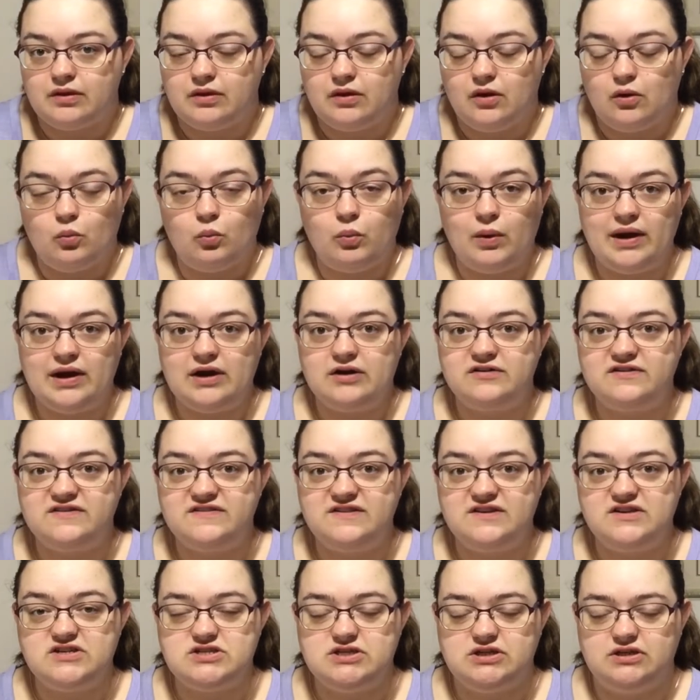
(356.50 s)
When I was
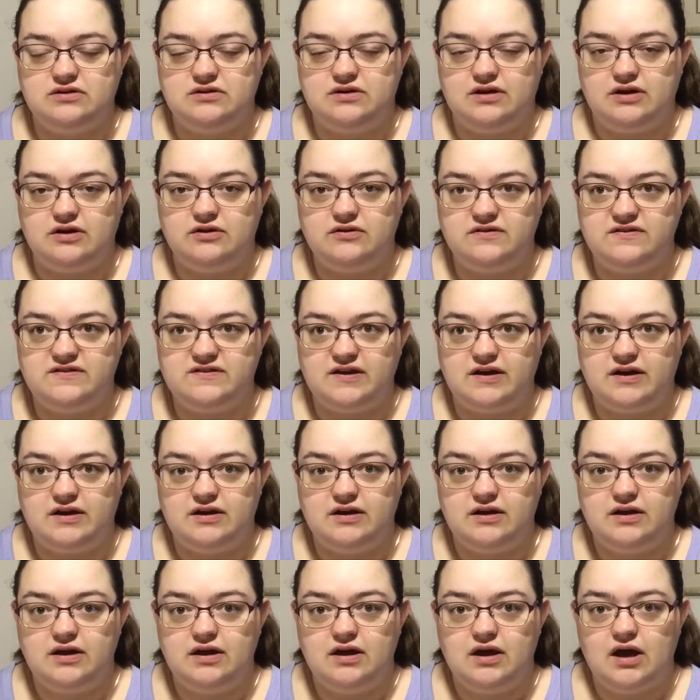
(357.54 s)
stitching on Elsa,
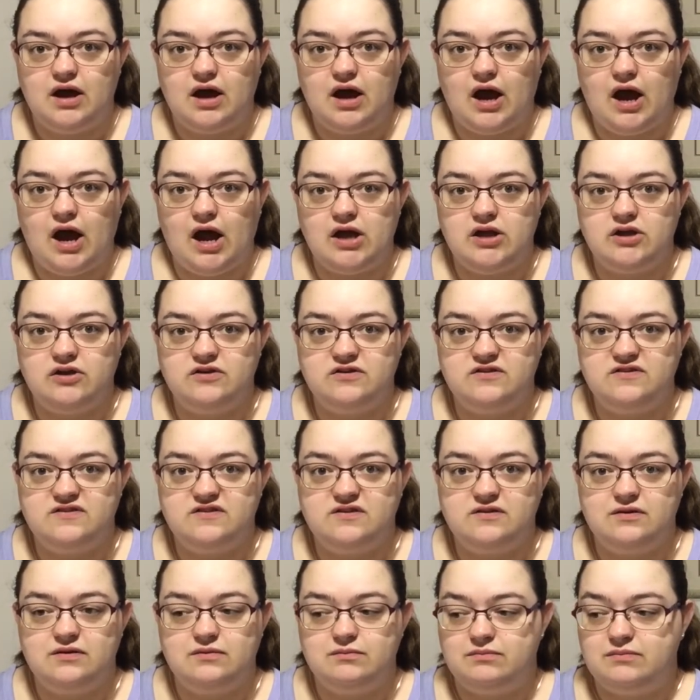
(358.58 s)
I used to
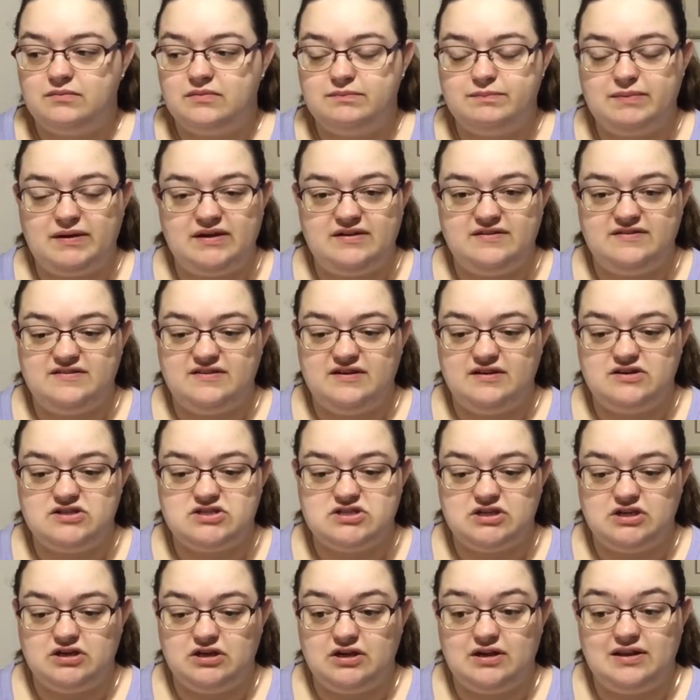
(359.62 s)
be
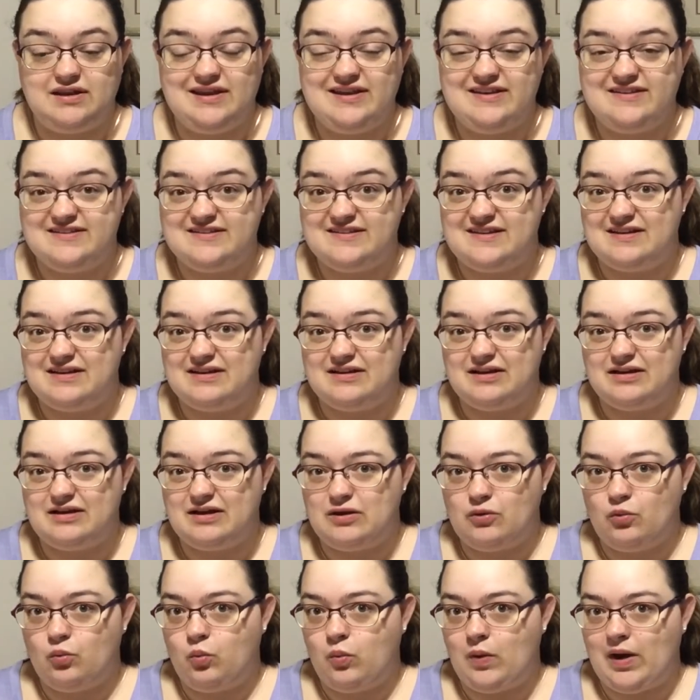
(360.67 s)
stitching at least
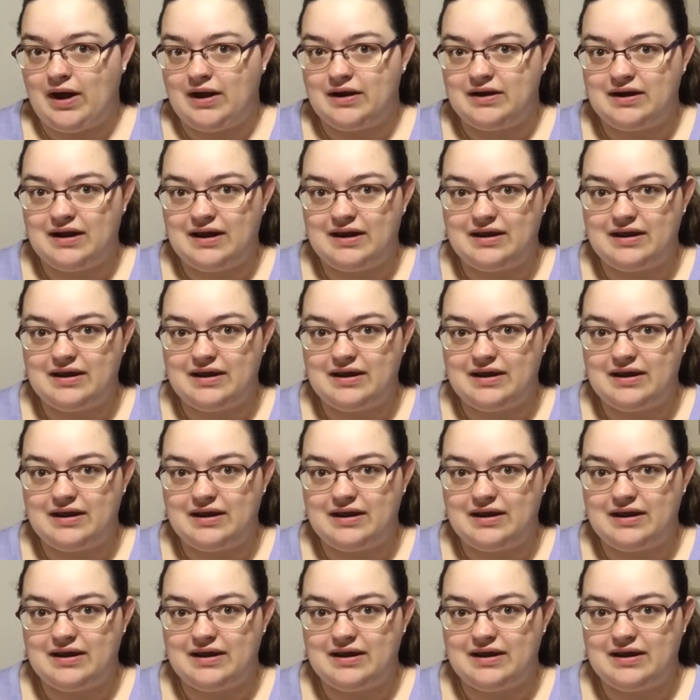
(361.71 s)
one